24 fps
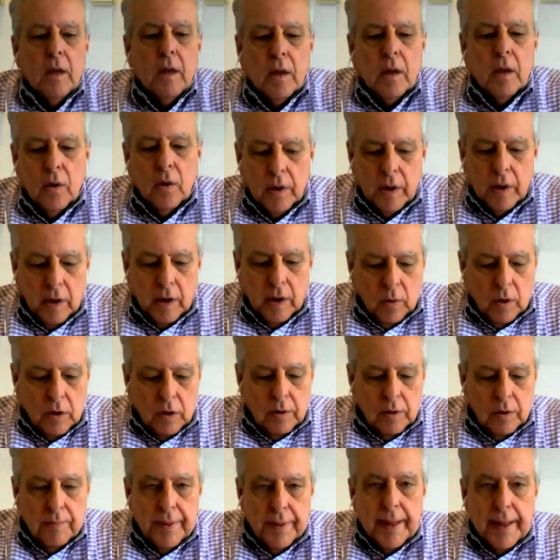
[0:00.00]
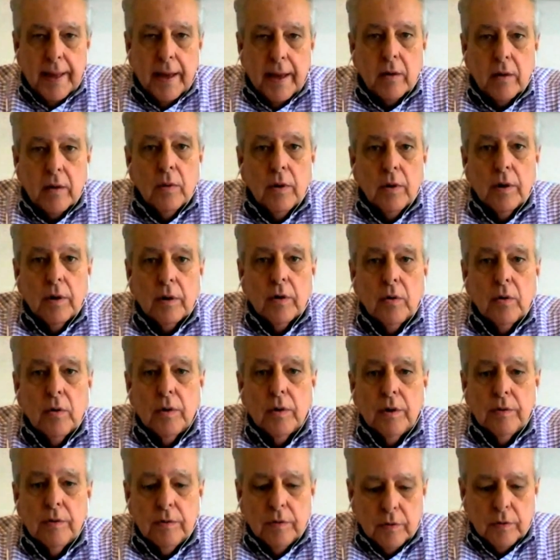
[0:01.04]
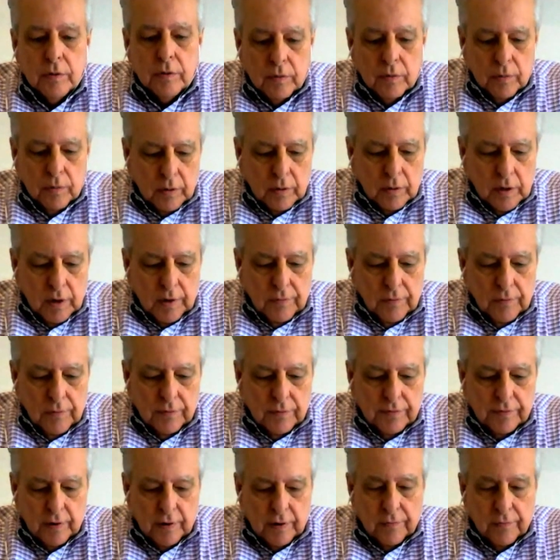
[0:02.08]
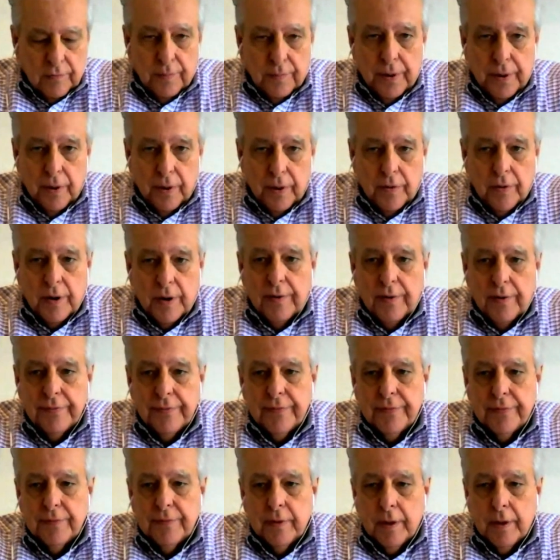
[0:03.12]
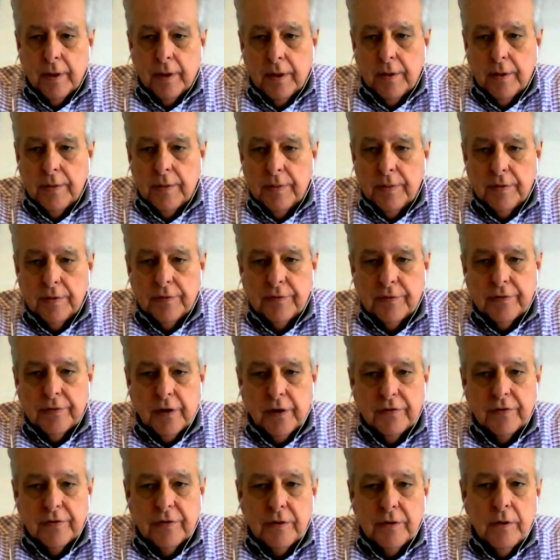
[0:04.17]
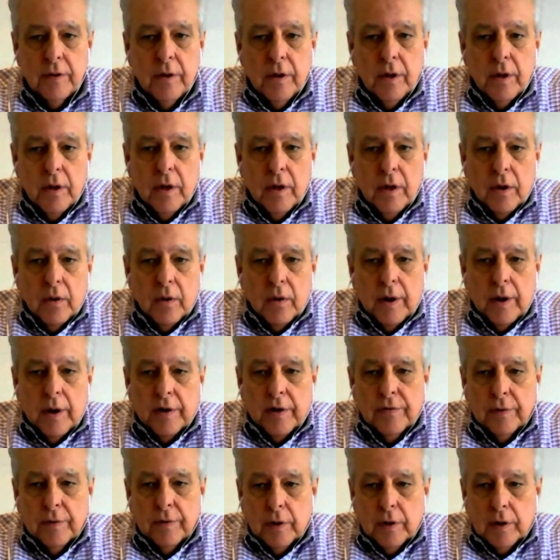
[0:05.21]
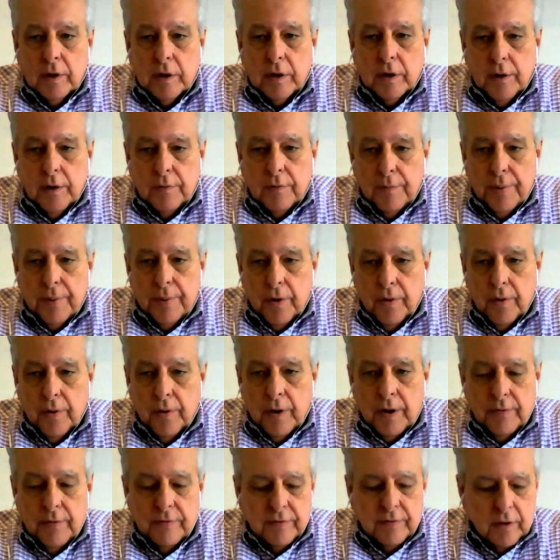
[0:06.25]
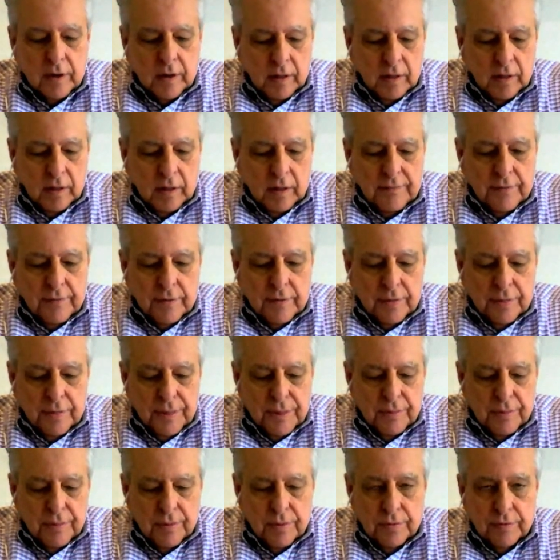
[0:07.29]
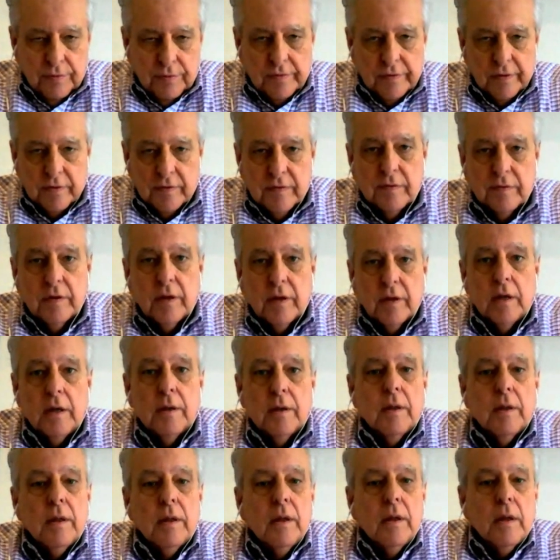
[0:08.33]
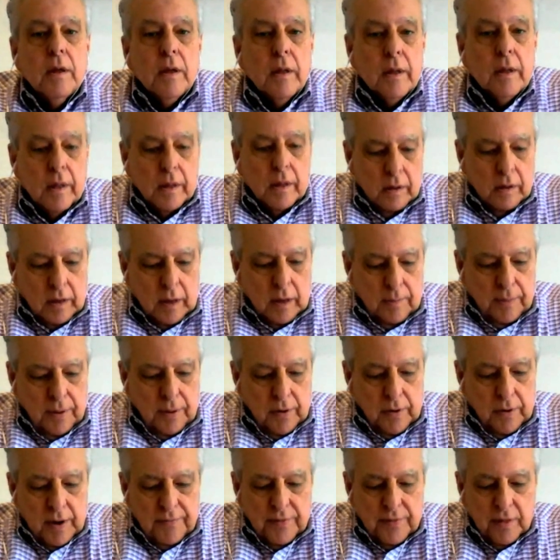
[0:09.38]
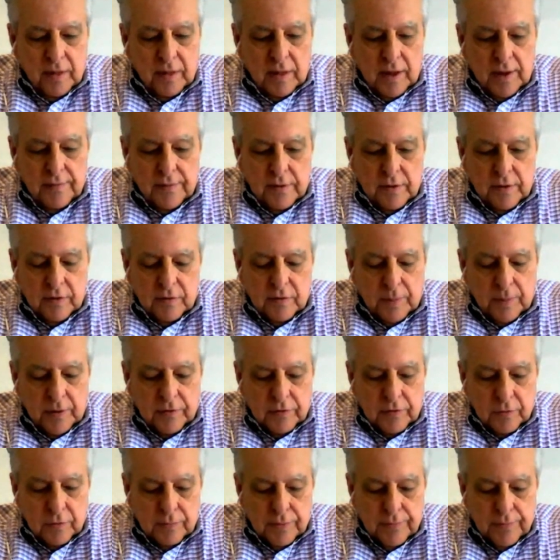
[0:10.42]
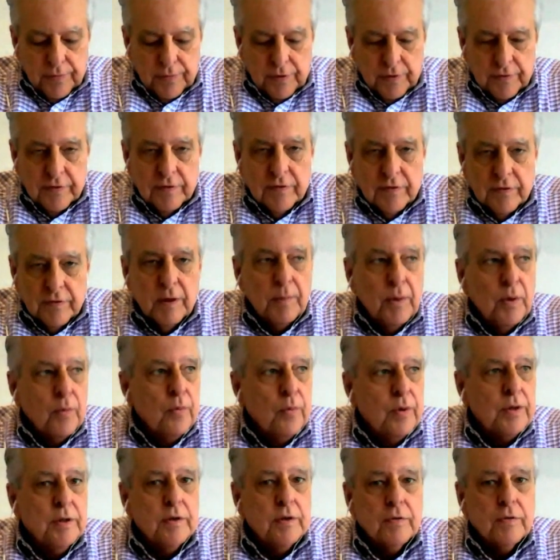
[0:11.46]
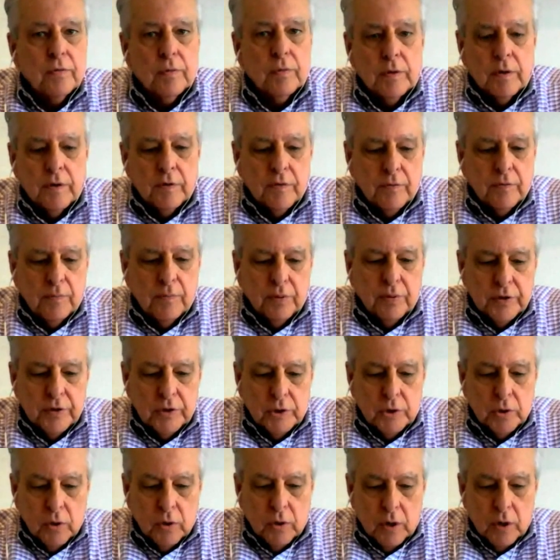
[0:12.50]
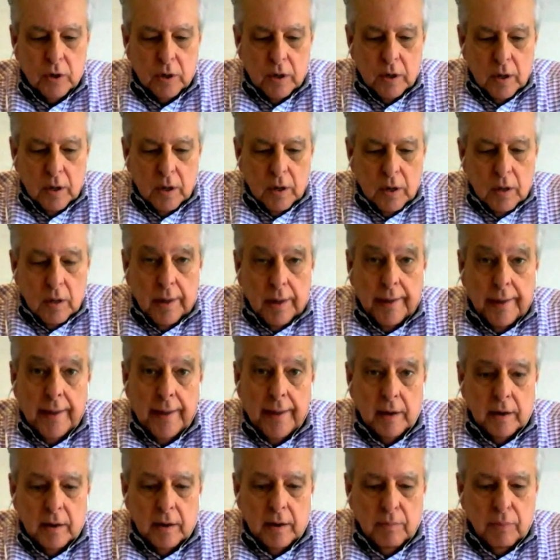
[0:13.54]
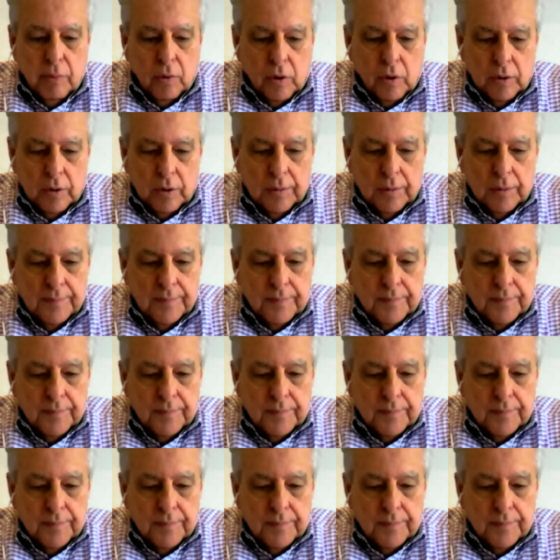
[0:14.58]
Okay, welcome back. We're going to cover several paragraphs in this session. We're actually going to cover paragraphs 11 through 16. Okay, paragraph 11, special provisions. Let me read this one. It's pretty short and important.